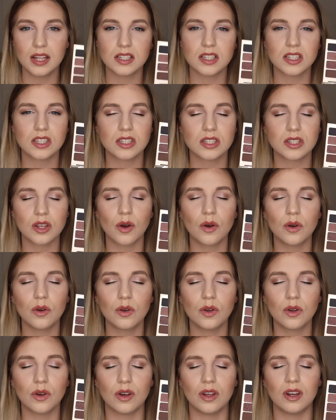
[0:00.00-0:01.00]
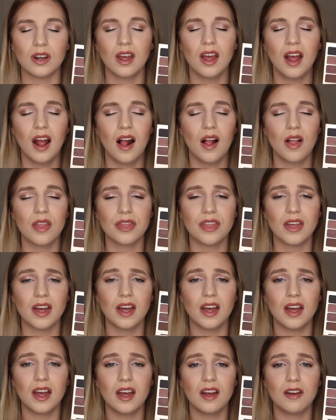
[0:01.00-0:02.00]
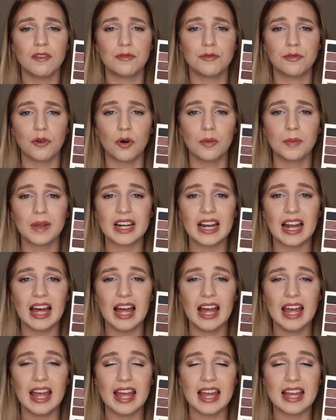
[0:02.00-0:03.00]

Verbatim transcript: so good. The formula